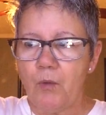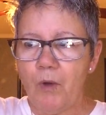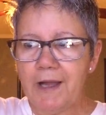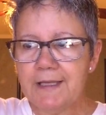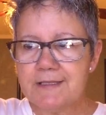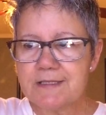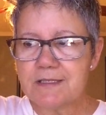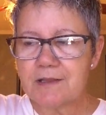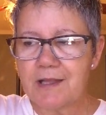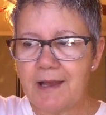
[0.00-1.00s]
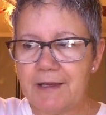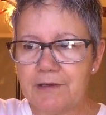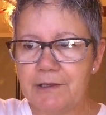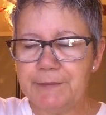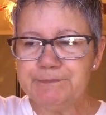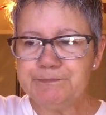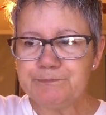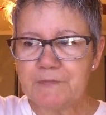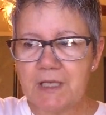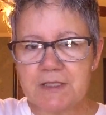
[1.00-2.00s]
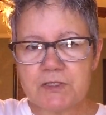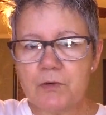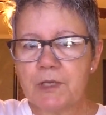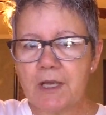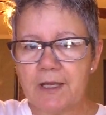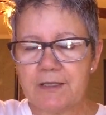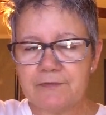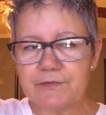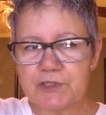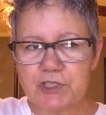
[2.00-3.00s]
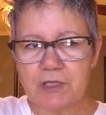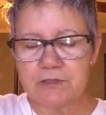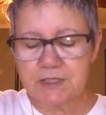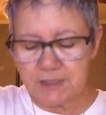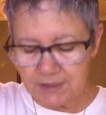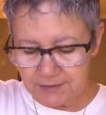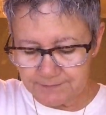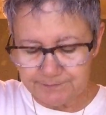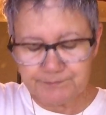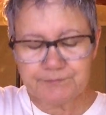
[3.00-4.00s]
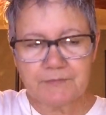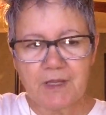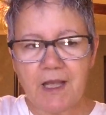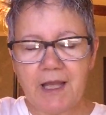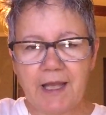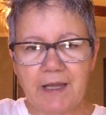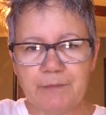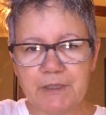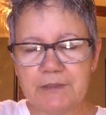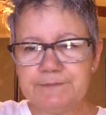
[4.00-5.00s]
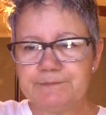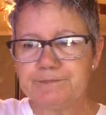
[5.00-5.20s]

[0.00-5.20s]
Why is it that it's okay for Chelsea Hammer